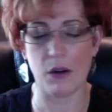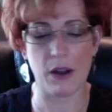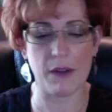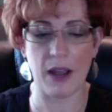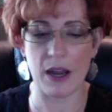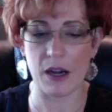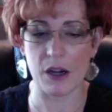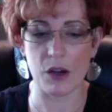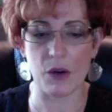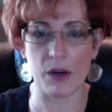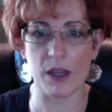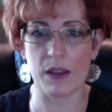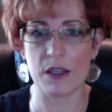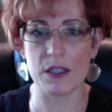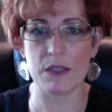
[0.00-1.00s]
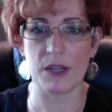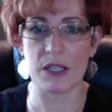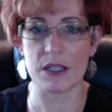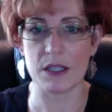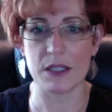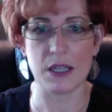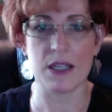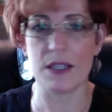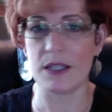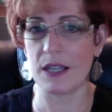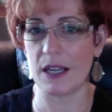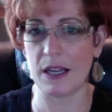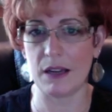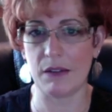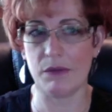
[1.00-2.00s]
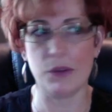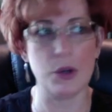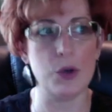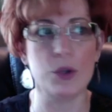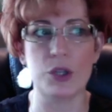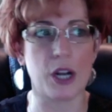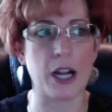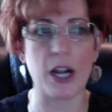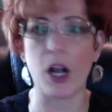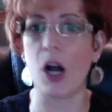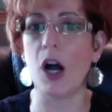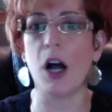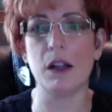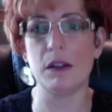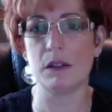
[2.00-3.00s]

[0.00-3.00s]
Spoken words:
I've got to go get this fixed in Tennessee. Who should I call,